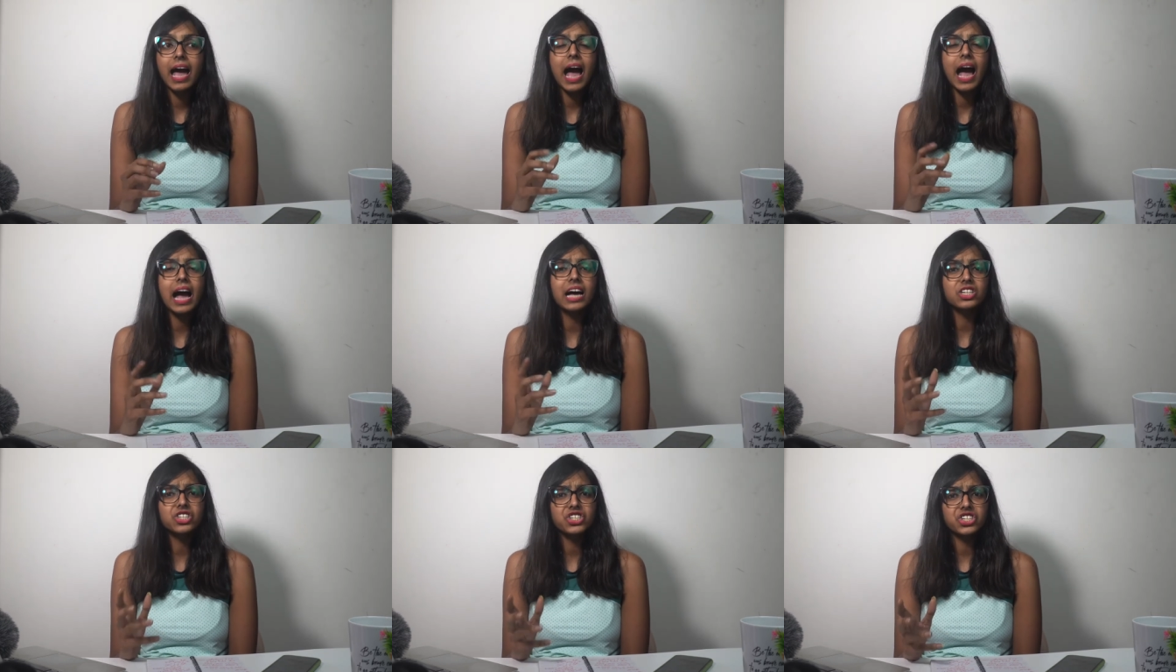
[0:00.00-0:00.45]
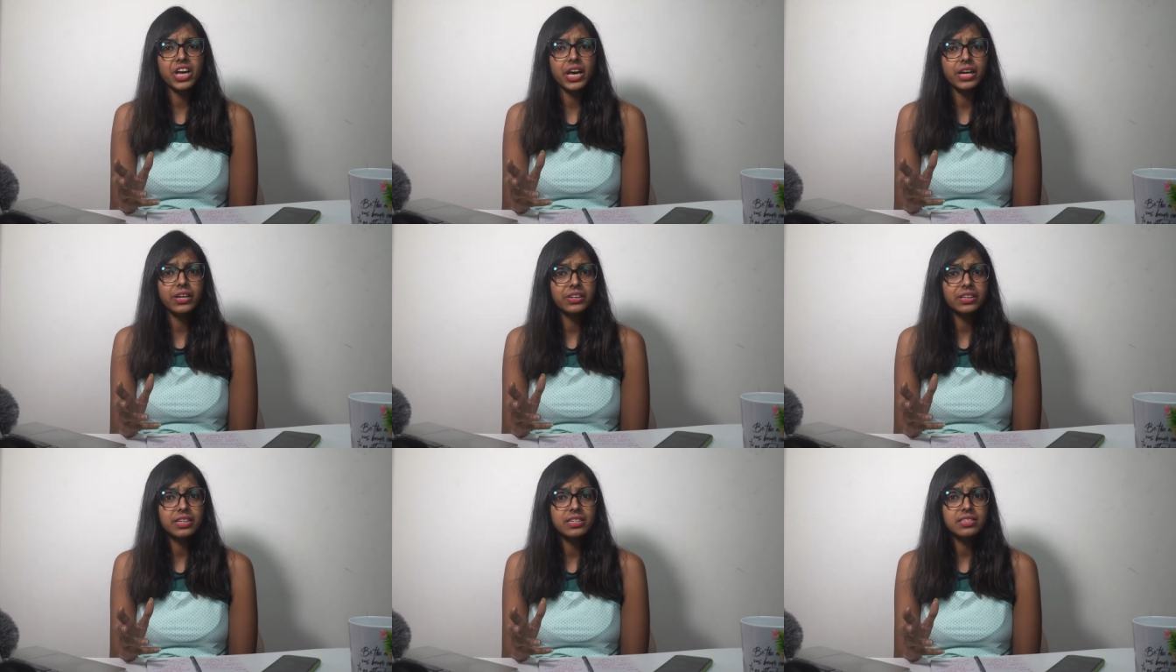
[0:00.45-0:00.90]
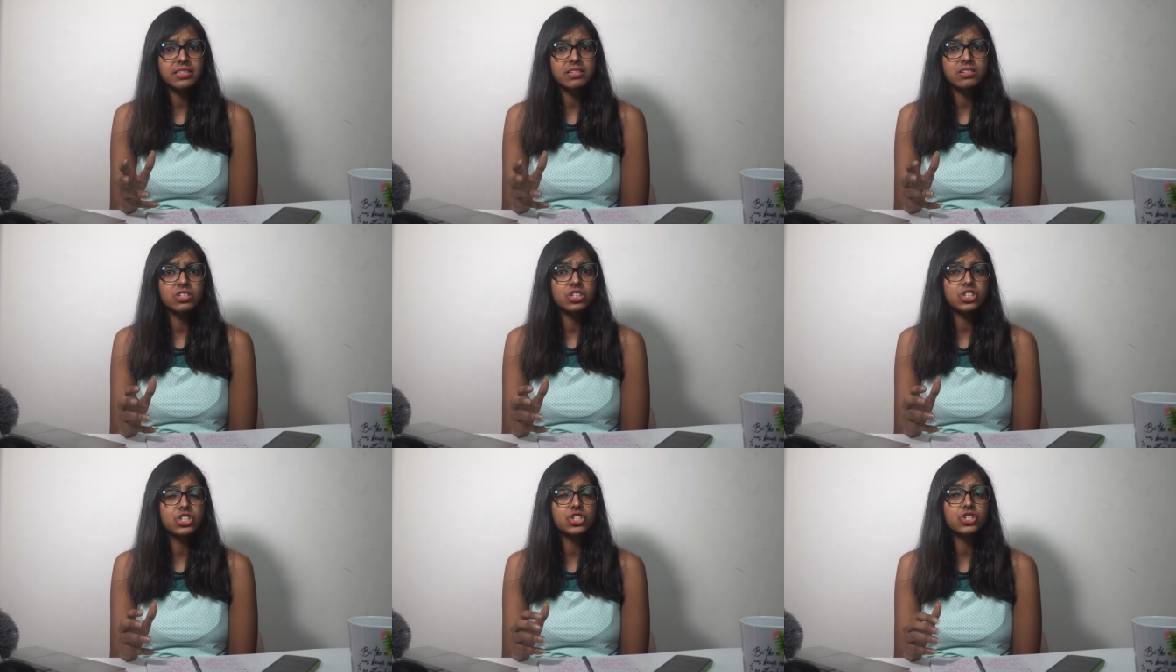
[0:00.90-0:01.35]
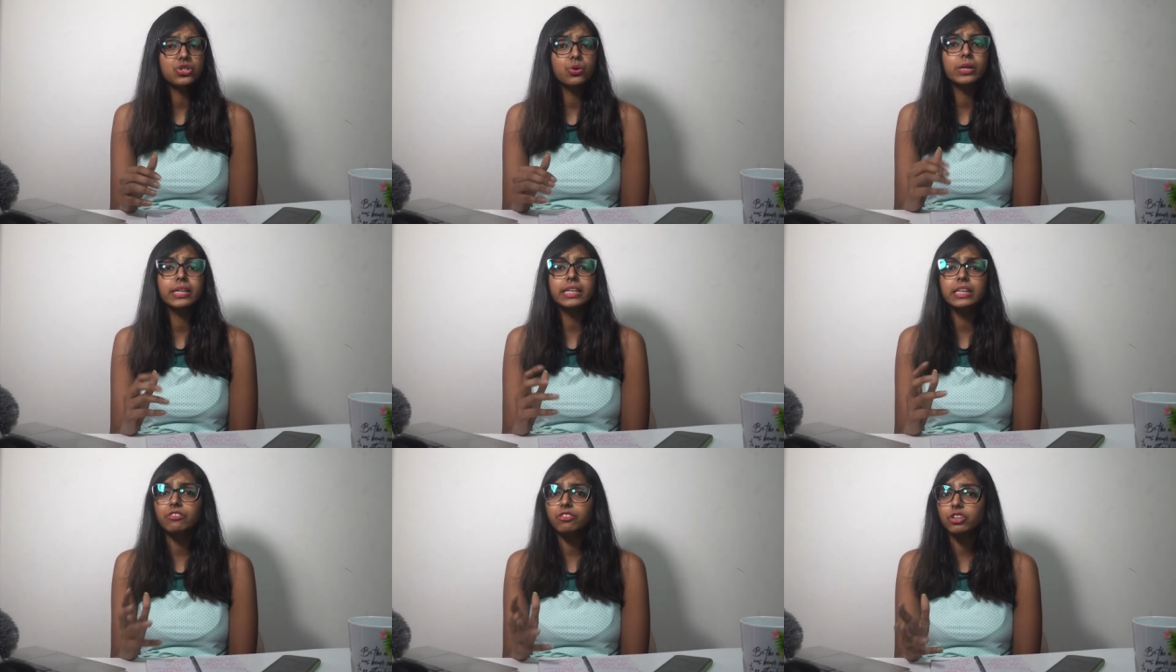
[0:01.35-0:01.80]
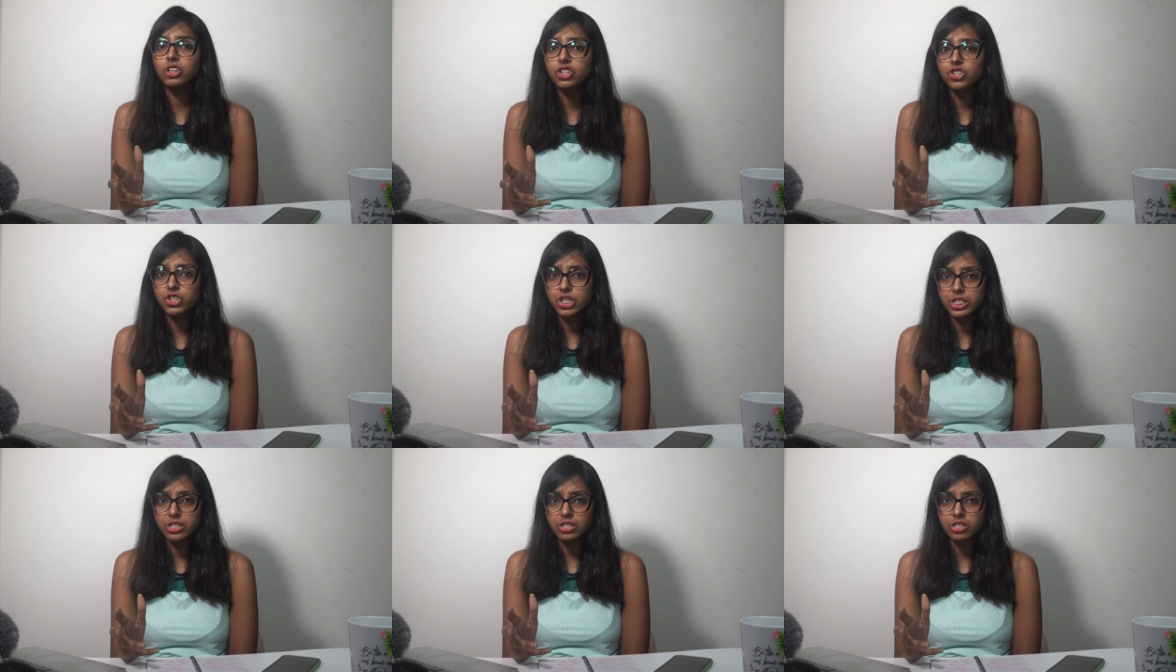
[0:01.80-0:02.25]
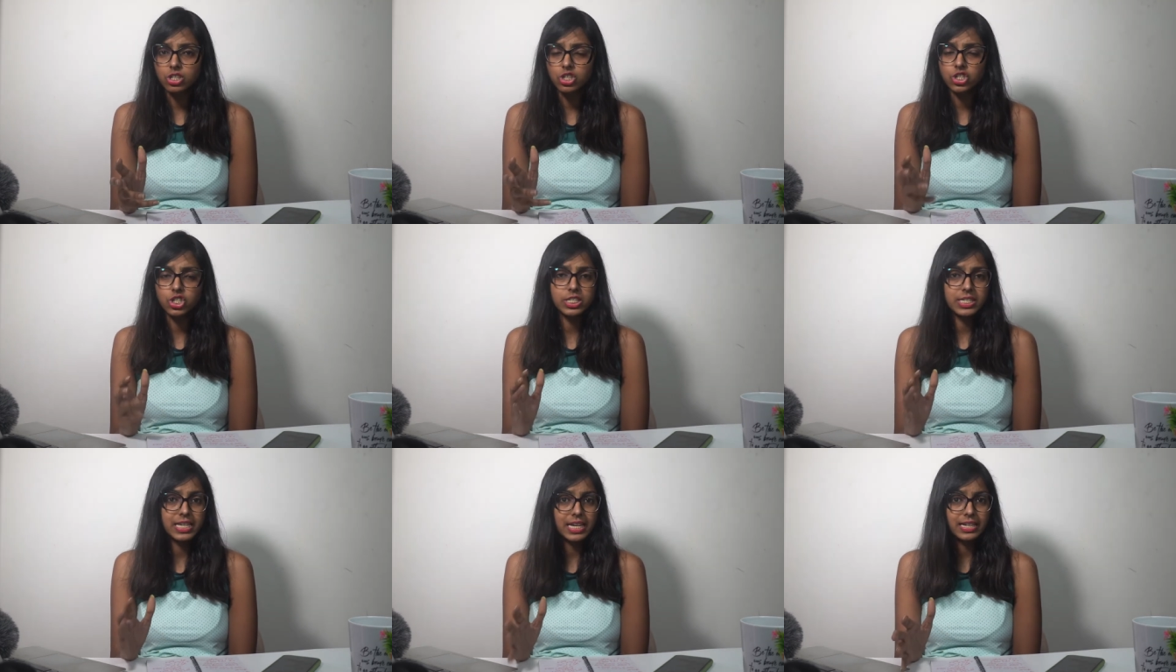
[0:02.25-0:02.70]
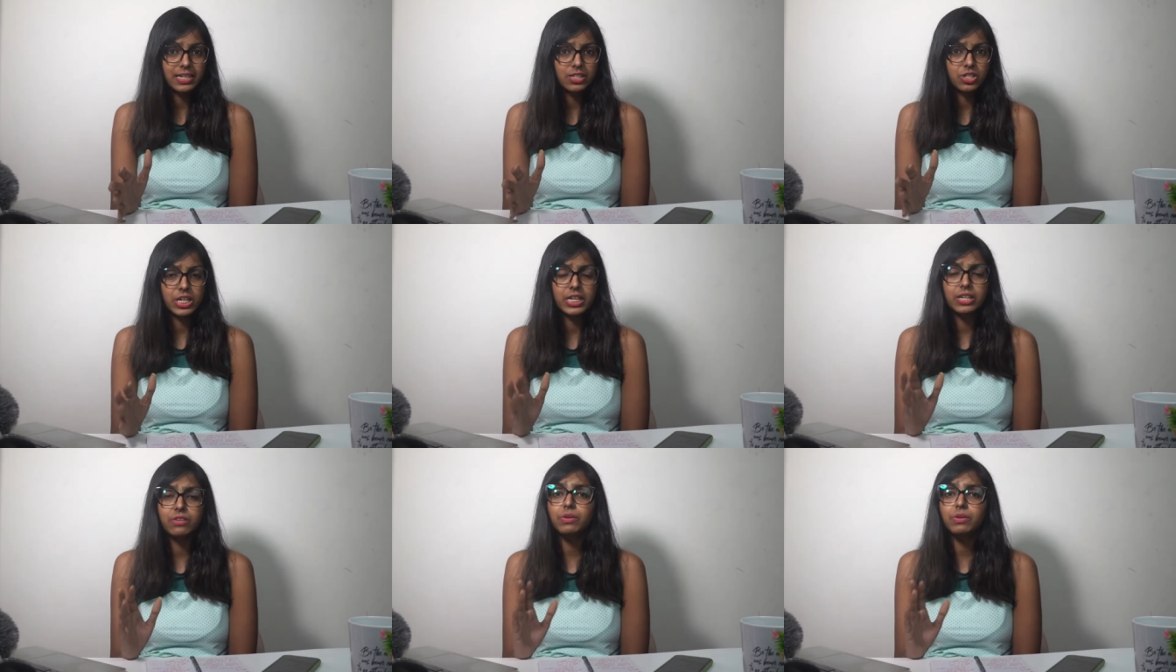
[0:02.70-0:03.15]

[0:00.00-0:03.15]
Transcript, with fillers: hashtag research, keyword research, etc. It